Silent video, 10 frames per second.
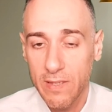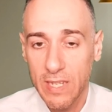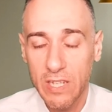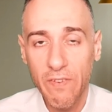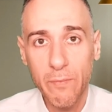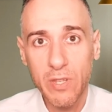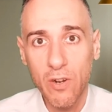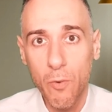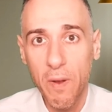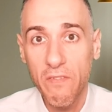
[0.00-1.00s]

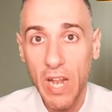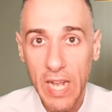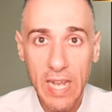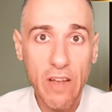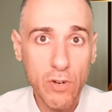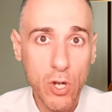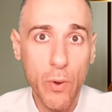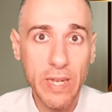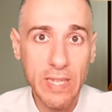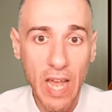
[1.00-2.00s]
65% or above, never
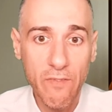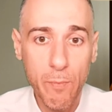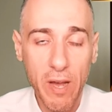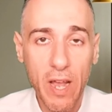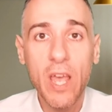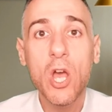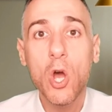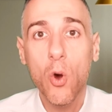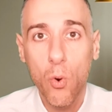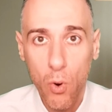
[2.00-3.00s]
going into heavy buy
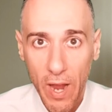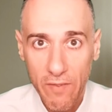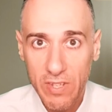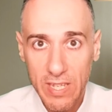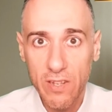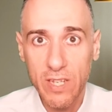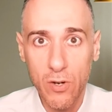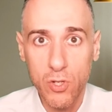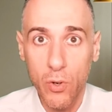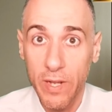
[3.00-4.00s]
or heavy sell
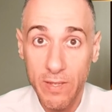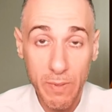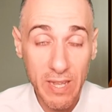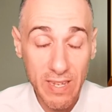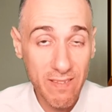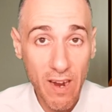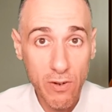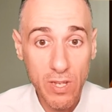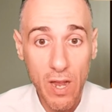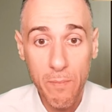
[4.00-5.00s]
territory. It's been the
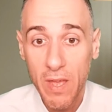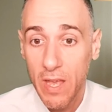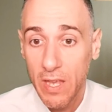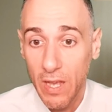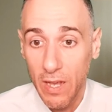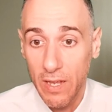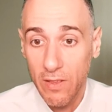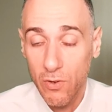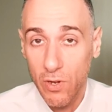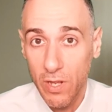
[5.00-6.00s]
entire time
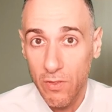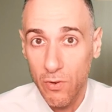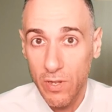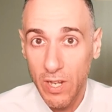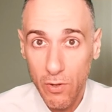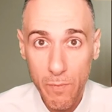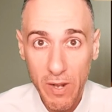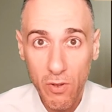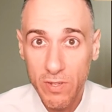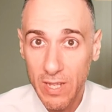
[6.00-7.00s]
either near the
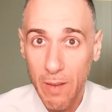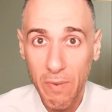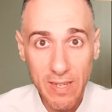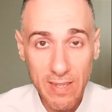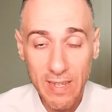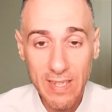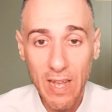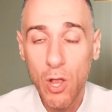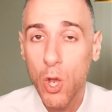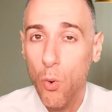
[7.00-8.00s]
middle, slight buy, slight
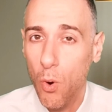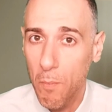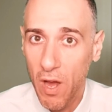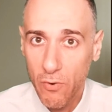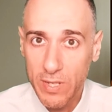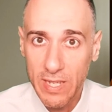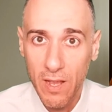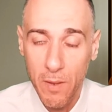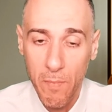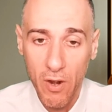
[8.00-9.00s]
sell, or moderate
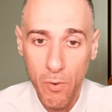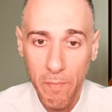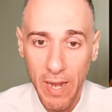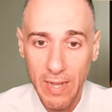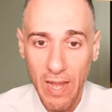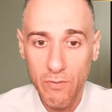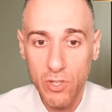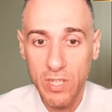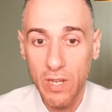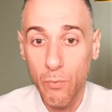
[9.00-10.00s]
sell and moderate buy
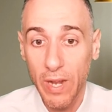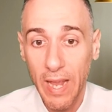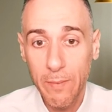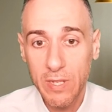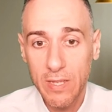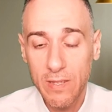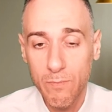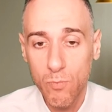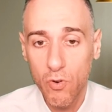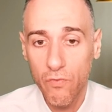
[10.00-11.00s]
levels. When it came to
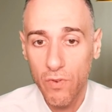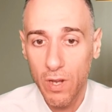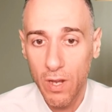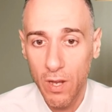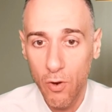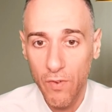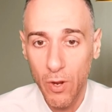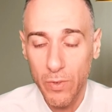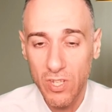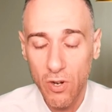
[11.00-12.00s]
this move over
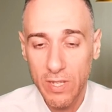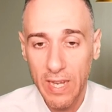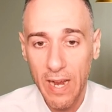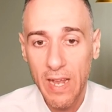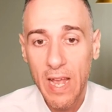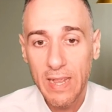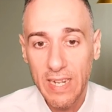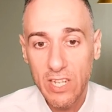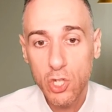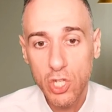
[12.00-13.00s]
here, when it started to gain,
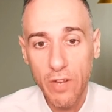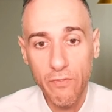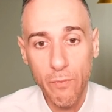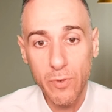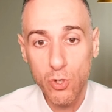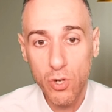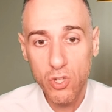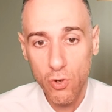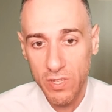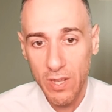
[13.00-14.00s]
they did shift from
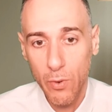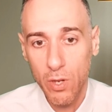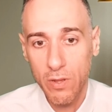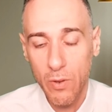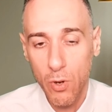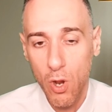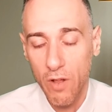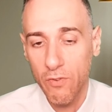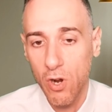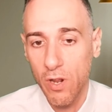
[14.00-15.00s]
majority short. So they were
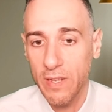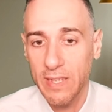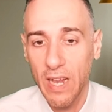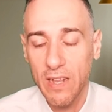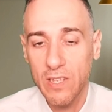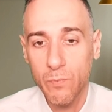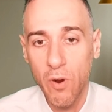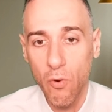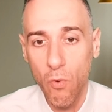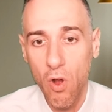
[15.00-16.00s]
caught off guard on this. They got this
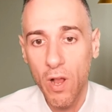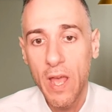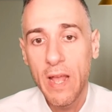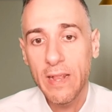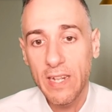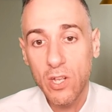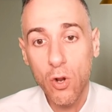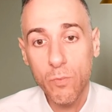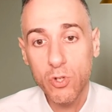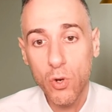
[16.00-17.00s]
part wrong. They did
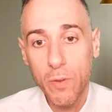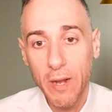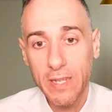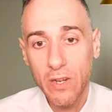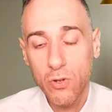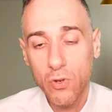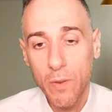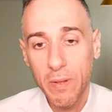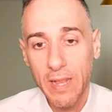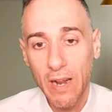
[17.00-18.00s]
go to majority buy
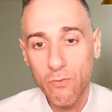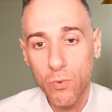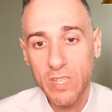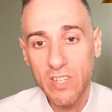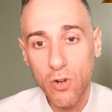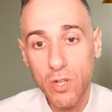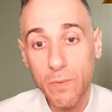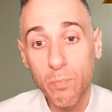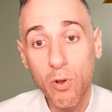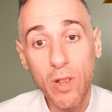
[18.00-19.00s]
territory, but then afterwards they
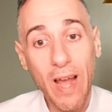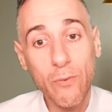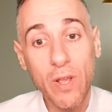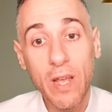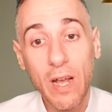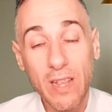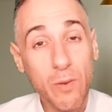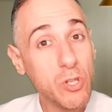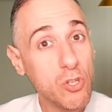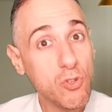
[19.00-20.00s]
started to pull out a
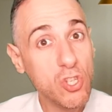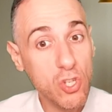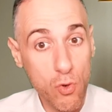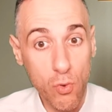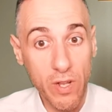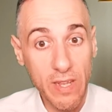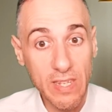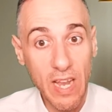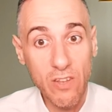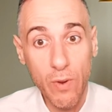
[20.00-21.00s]
little bit too soon in
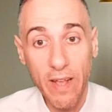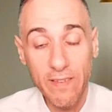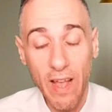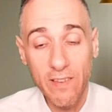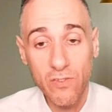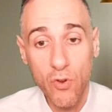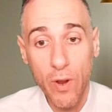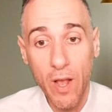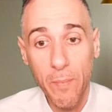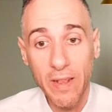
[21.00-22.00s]
this case, where as it's
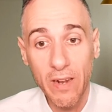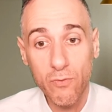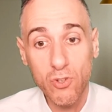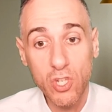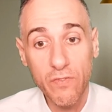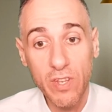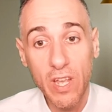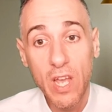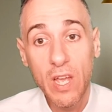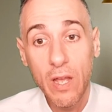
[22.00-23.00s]
going up and then after it's
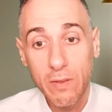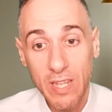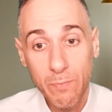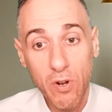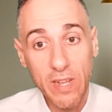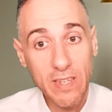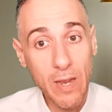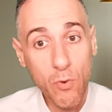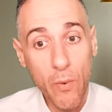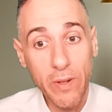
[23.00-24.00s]
shifting, this part they
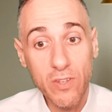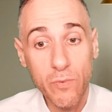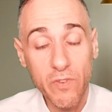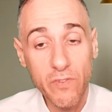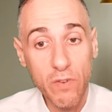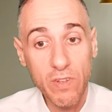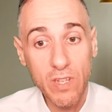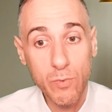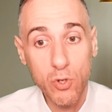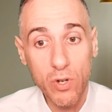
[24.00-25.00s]
timed quite well in terms of
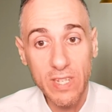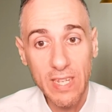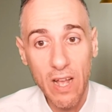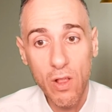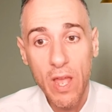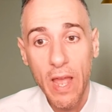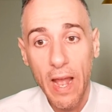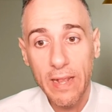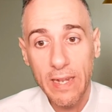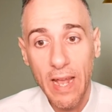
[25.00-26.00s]
shifting to majority sell
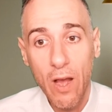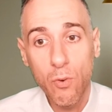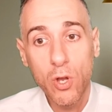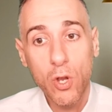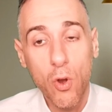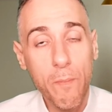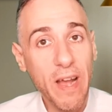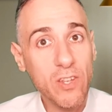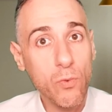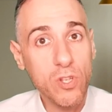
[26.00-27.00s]
and then now going
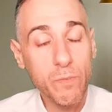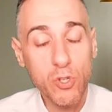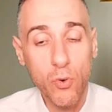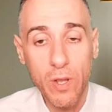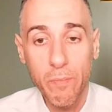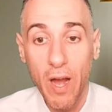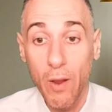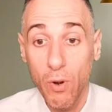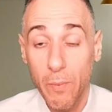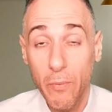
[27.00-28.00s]
back towards majority
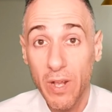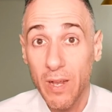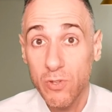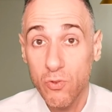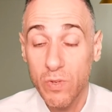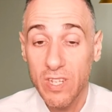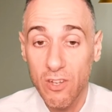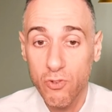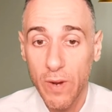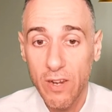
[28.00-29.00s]
buy. What about when it comes to
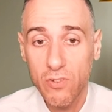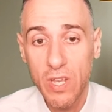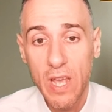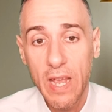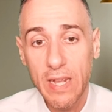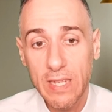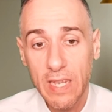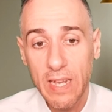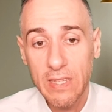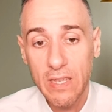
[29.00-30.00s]
retail traders? In
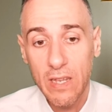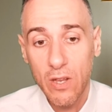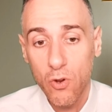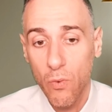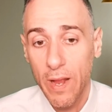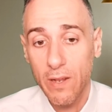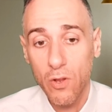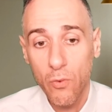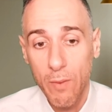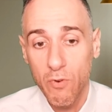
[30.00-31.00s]
this case, great
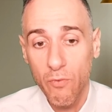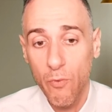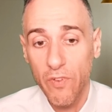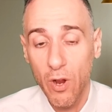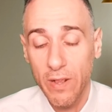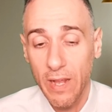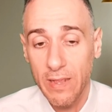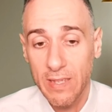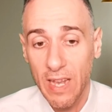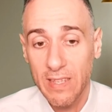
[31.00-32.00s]
move from over here.
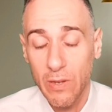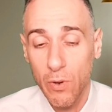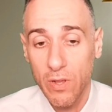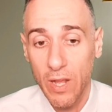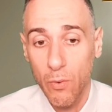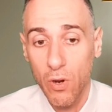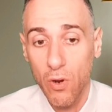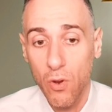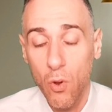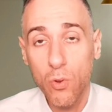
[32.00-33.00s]
In this case, they
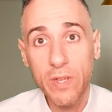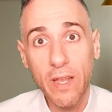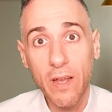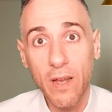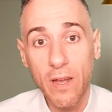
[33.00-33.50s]
were holding,